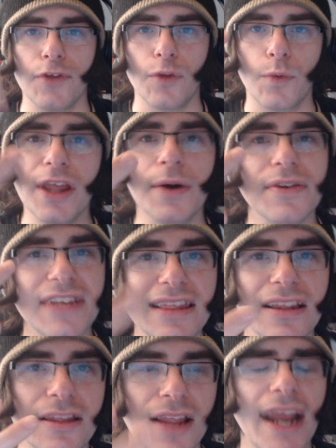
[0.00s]
the one that was at
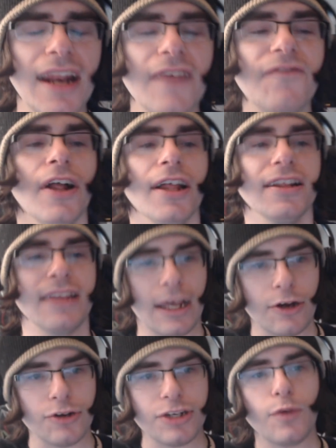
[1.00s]
the light, it felt like the
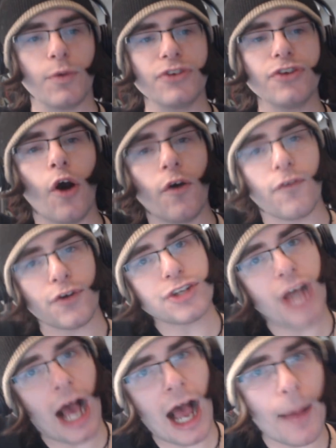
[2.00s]
energy was over
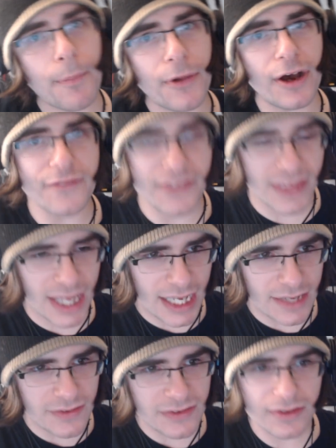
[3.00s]
top of
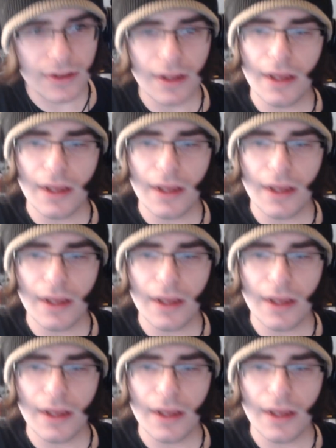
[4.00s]
things.